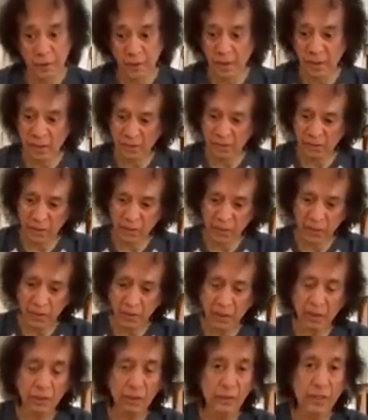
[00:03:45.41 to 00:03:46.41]
This
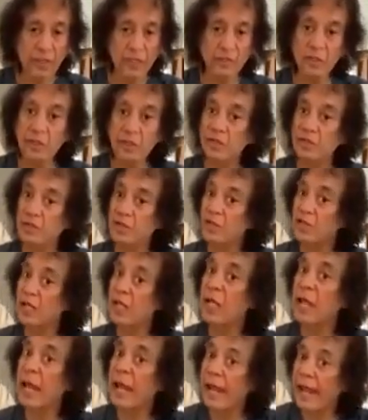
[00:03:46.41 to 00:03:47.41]
finger doesn't
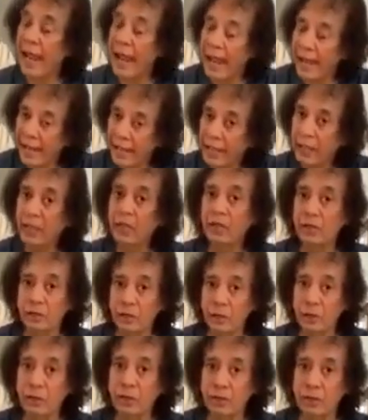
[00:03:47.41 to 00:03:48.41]
stay
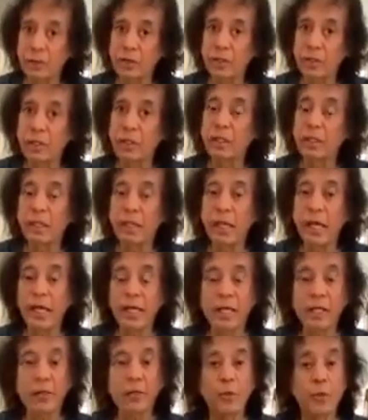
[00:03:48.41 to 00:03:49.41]
anchored
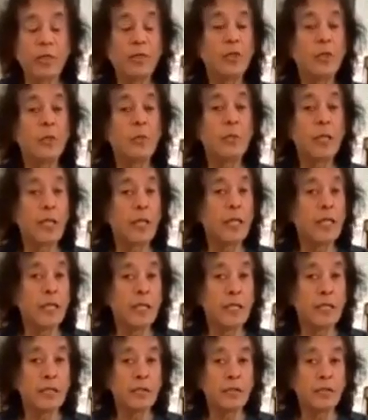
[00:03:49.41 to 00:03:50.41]
like when you're
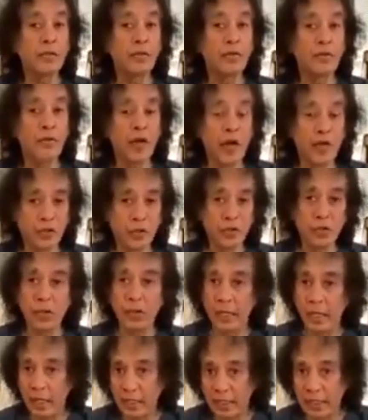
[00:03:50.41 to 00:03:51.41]
playing the
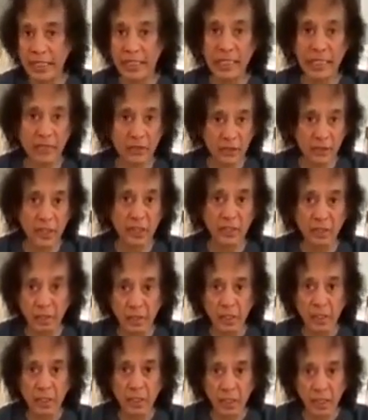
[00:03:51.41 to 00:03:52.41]
faster laggis
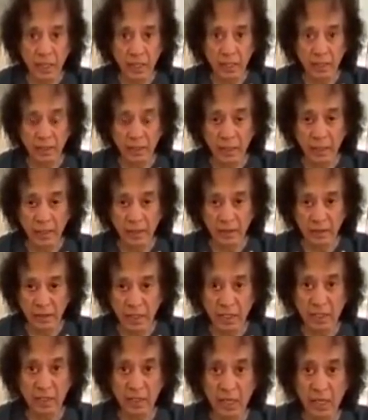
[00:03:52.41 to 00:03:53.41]
and
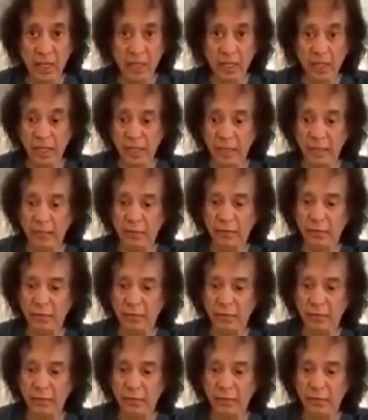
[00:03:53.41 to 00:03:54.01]
tinta, like.